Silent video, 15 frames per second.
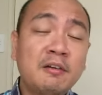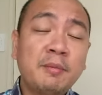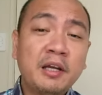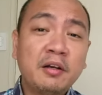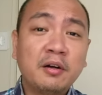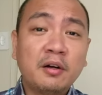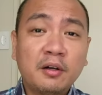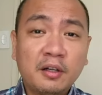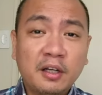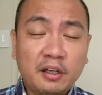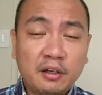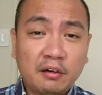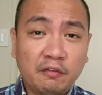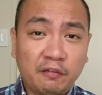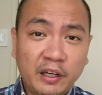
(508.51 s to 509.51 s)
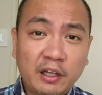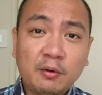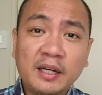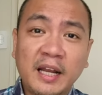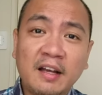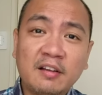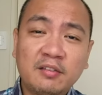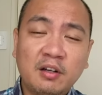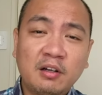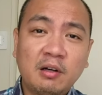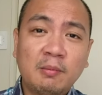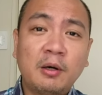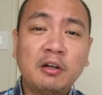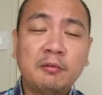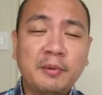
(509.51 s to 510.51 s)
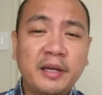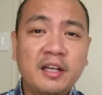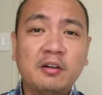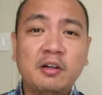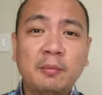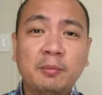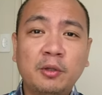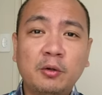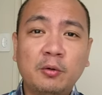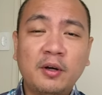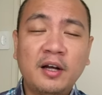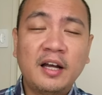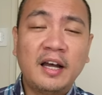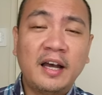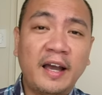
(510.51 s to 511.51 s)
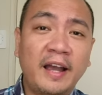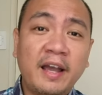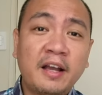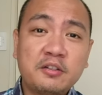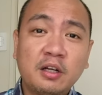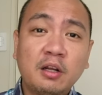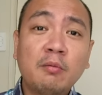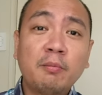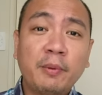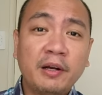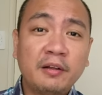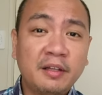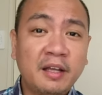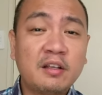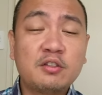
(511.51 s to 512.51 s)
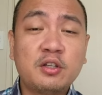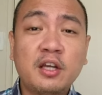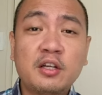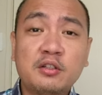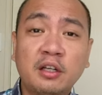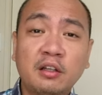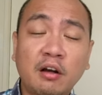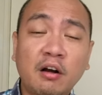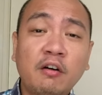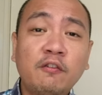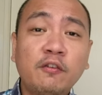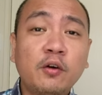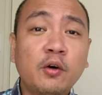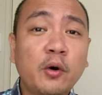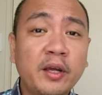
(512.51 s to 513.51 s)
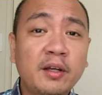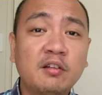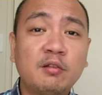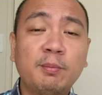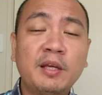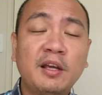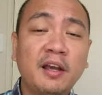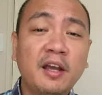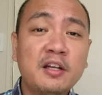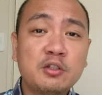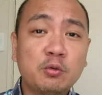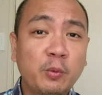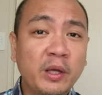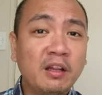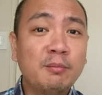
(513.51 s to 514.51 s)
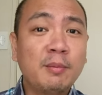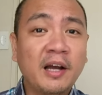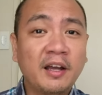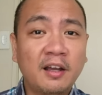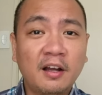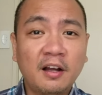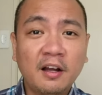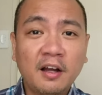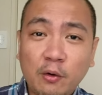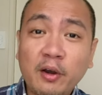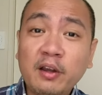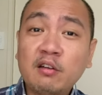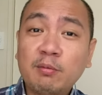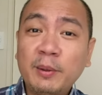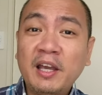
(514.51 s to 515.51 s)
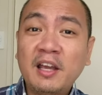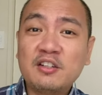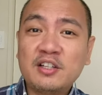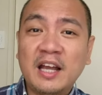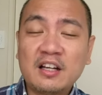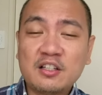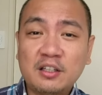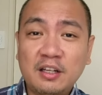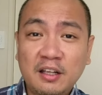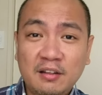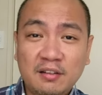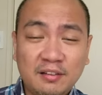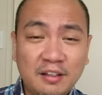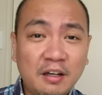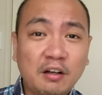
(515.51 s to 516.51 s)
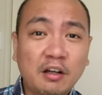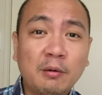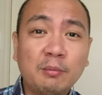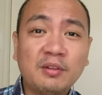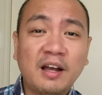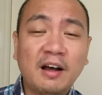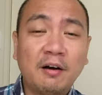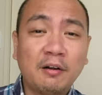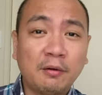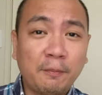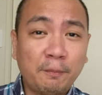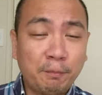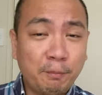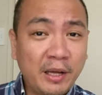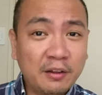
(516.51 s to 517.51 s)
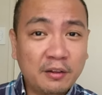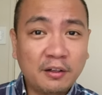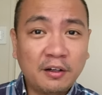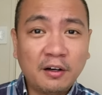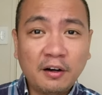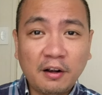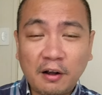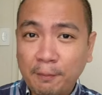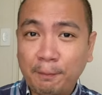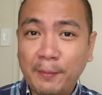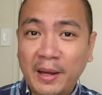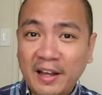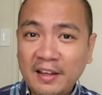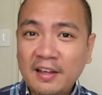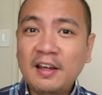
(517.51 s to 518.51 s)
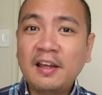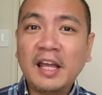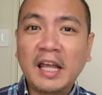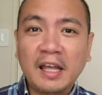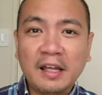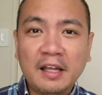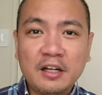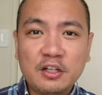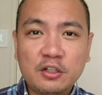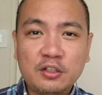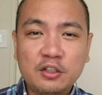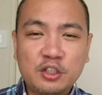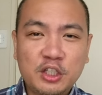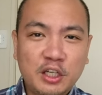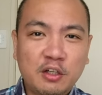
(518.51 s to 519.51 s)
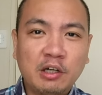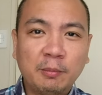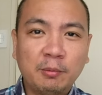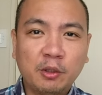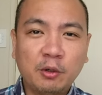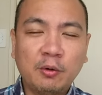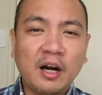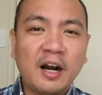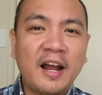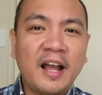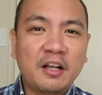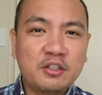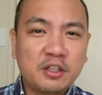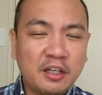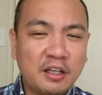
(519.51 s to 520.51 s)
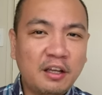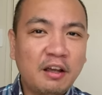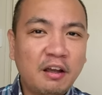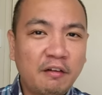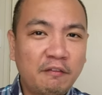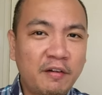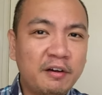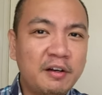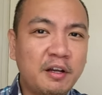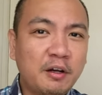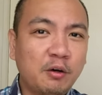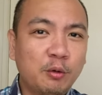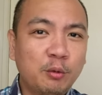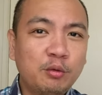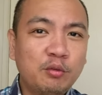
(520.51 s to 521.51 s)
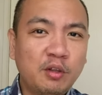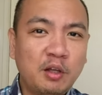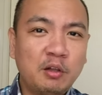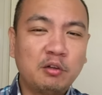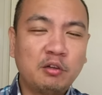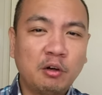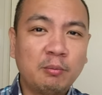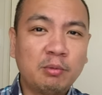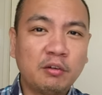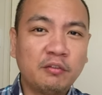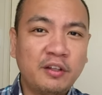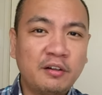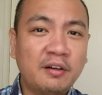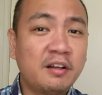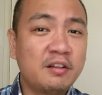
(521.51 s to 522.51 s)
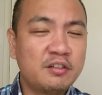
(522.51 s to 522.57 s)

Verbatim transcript: in my earlier video last year about maya crypto I actually compared the exchange rate of Coins PH with Maya. Coins PH actually still comes out better. Maya and G Crypto are actually very close in terms of their